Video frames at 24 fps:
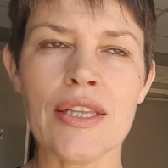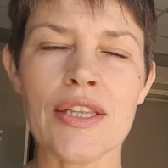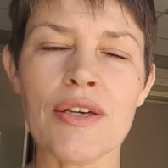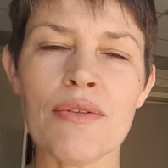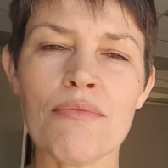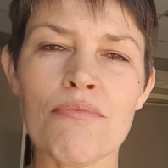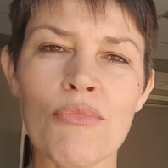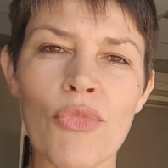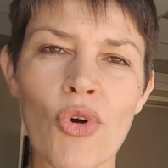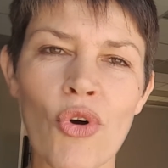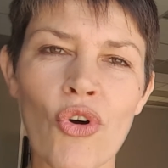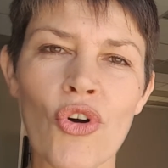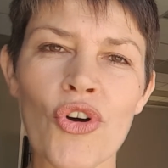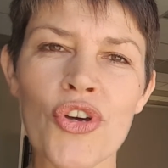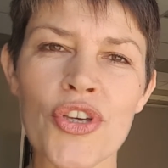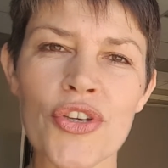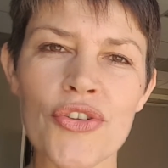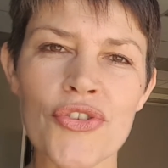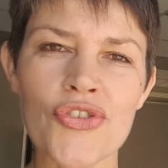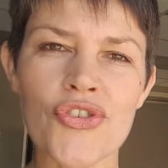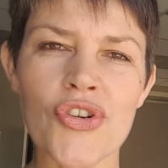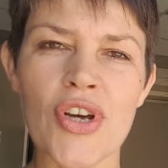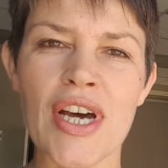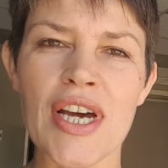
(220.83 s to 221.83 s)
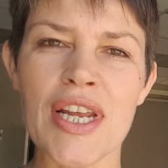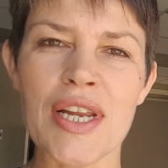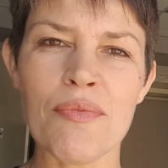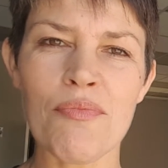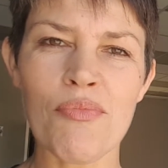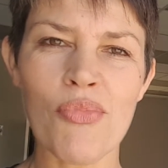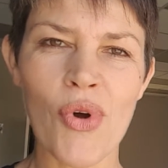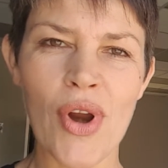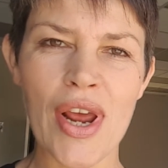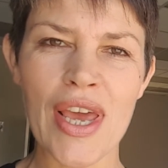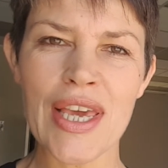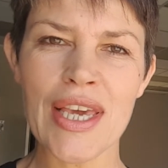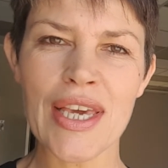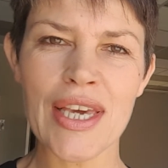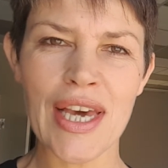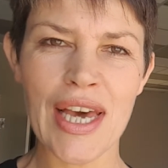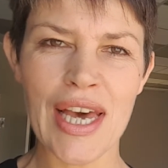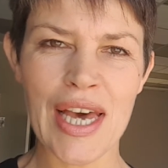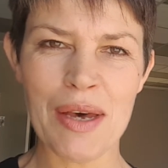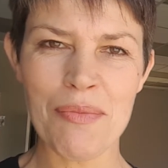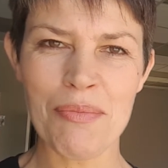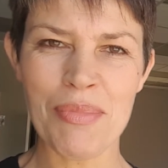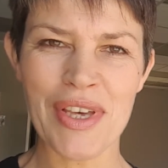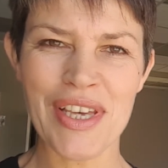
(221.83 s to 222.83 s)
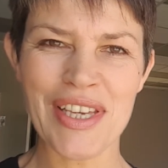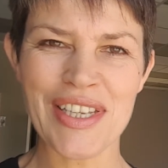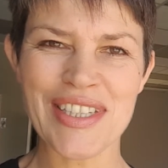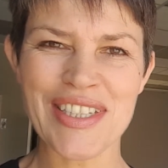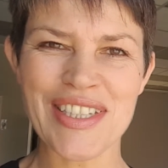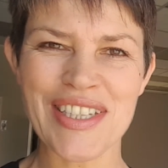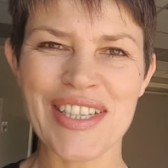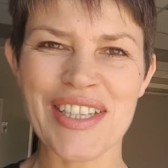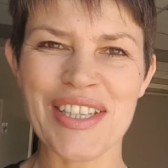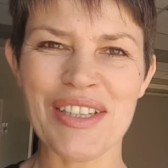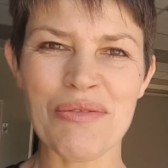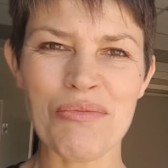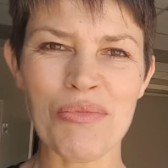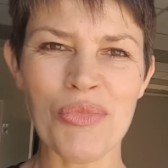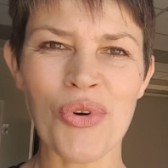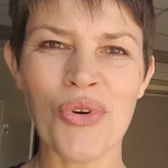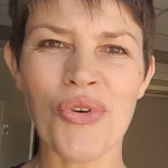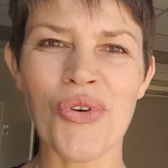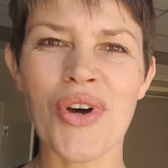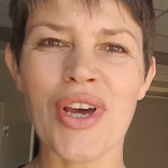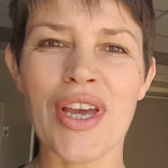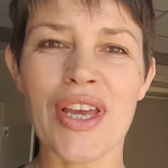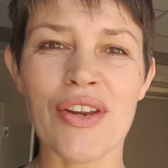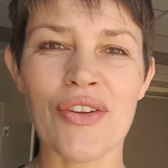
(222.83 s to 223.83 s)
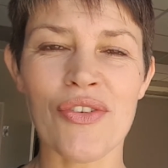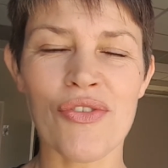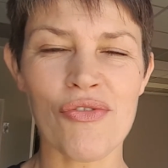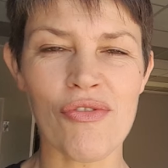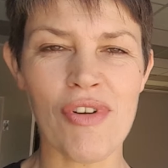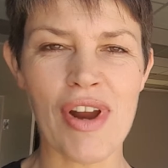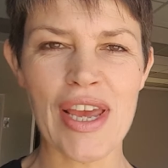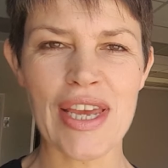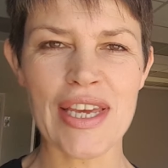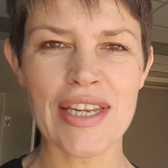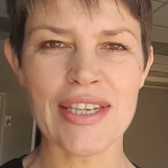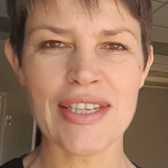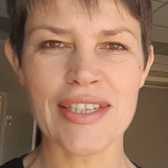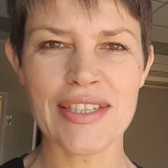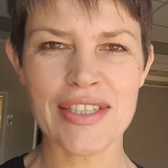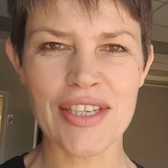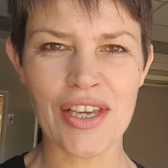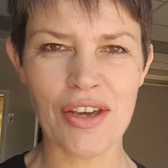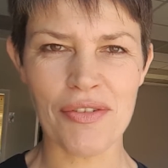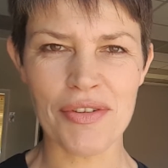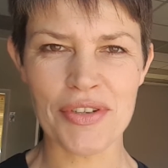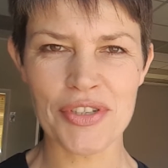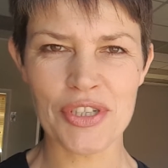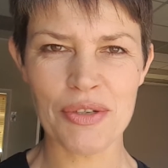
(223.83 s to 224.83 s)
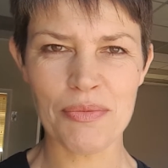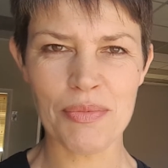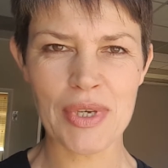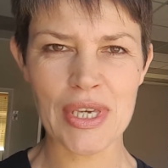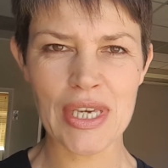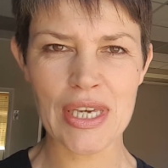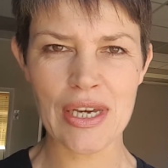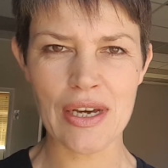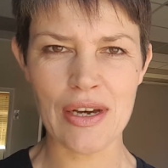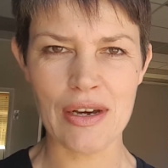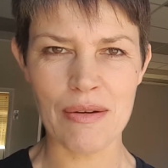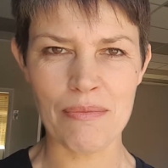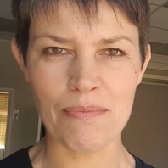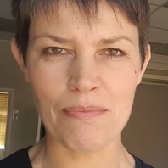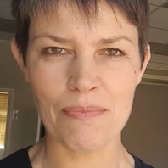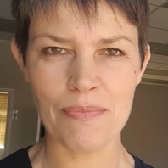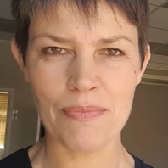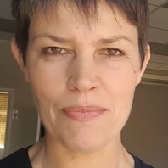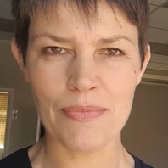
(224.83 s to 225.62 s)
The more you try to break a habit, the more ingrained it's going to become.